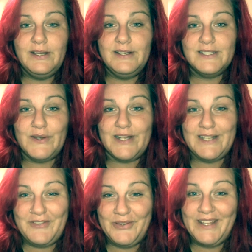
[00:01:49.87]
So I
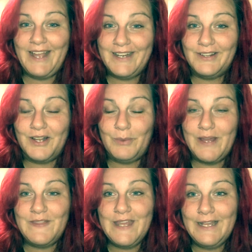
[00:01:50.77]
definitely gained a lot of
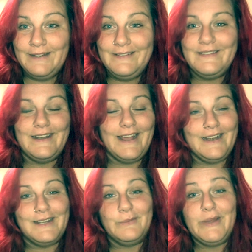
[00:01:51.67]
weight then. Then I
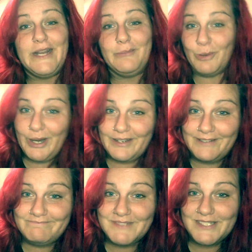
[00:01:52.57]
ended up getting pregnant.
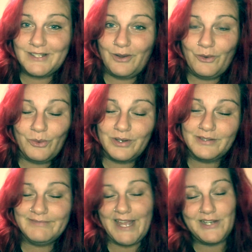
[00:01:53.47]
So
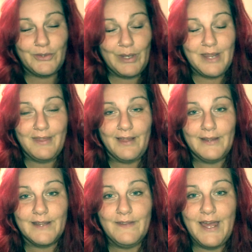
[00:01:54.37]
can't do anything
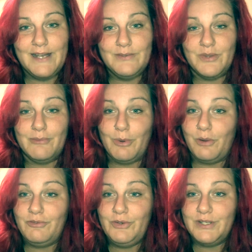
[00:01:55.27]
like that with a
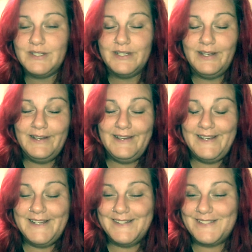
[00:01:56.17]
broke foot.
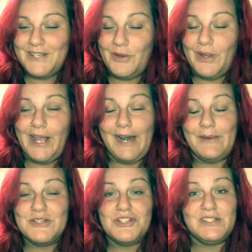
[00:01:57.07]
So again, I
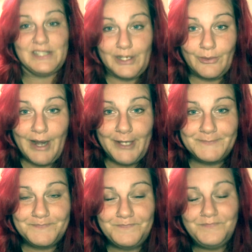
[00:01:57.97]
was just sitting around.
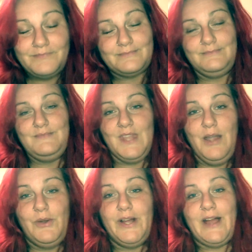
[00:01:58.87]

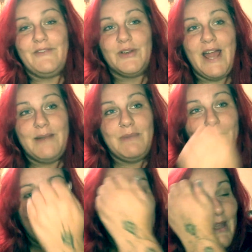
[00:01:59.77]
Well, after I had my
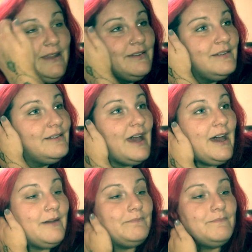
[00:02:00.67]
baby,
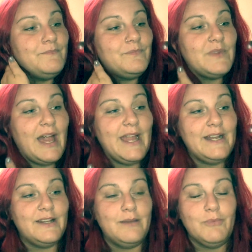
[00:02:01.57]
I ended up